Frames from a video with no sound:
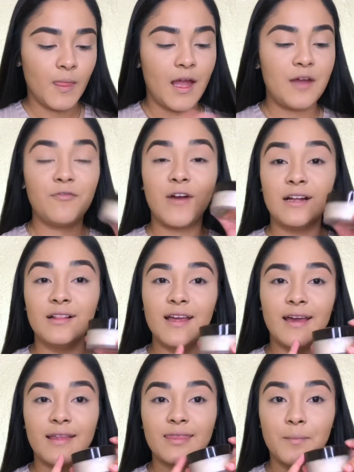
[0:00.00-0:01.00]
I
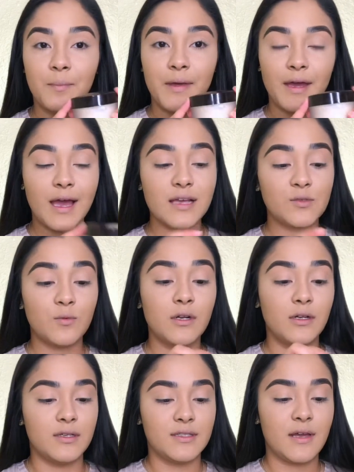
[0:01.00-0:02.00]
finally got the big ass
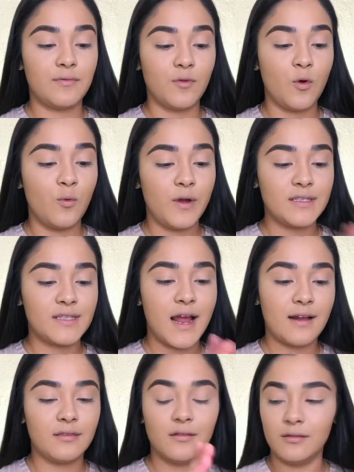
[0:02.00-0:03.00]
one because I've always
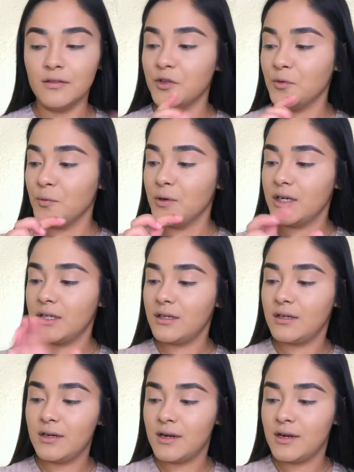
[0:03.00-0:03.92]
had the little one.